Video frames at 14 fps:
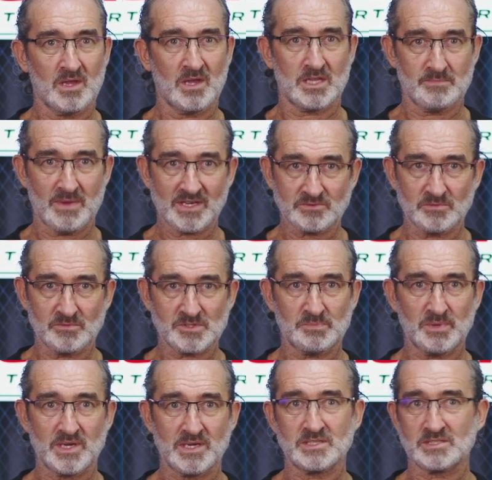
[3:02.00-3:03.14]
And the maximum
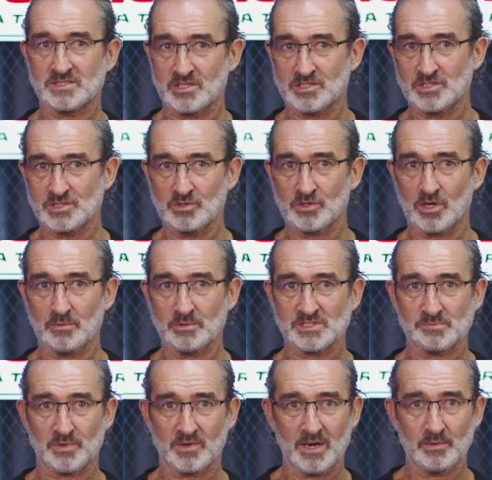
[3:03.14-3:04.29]
speed is thirty-two kilometers
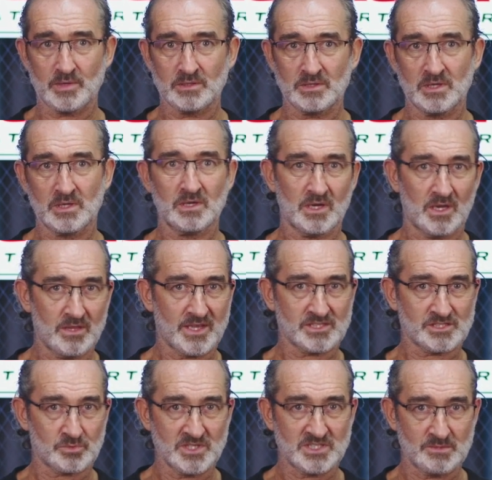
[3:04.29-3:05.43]
per hour, and that's
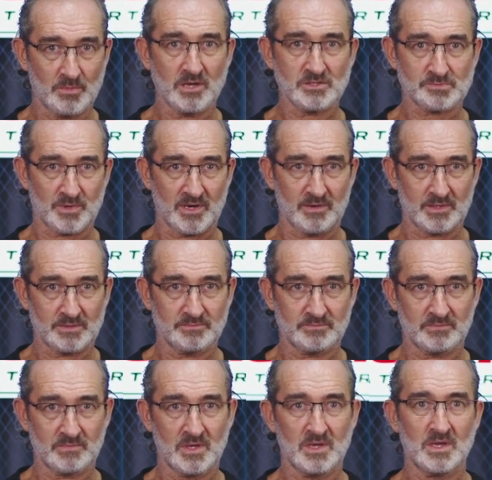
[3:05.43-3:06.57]
twenty miles per hour.
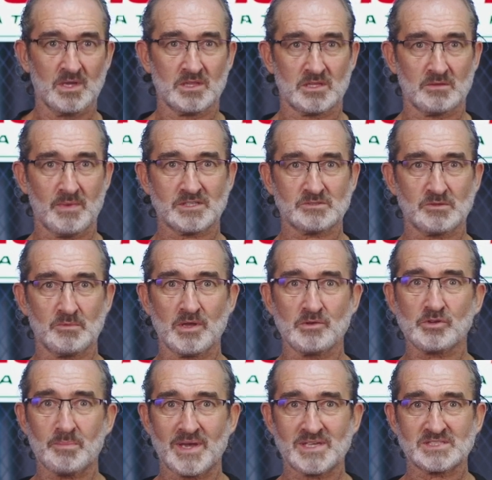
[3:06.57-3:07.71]
The maximum load
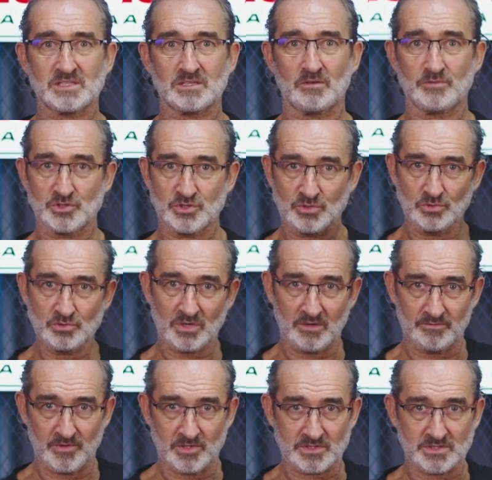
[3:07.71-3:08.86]
capacity of the dual drive
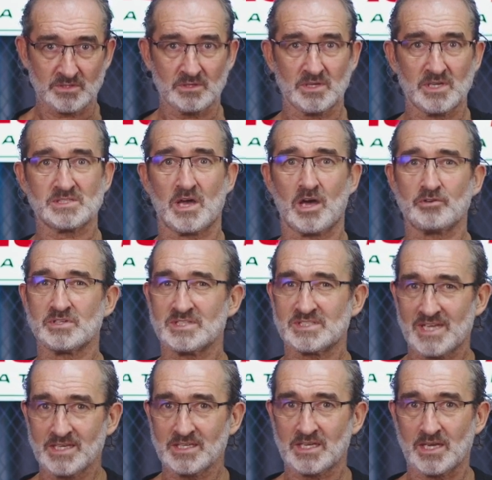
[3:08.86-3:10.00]
version is one hundred
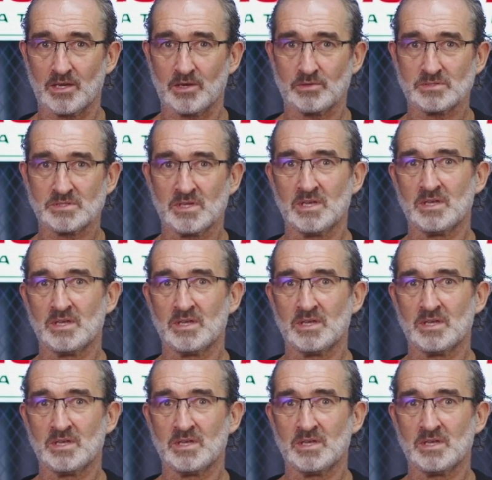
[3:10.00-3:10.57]
ten kilos,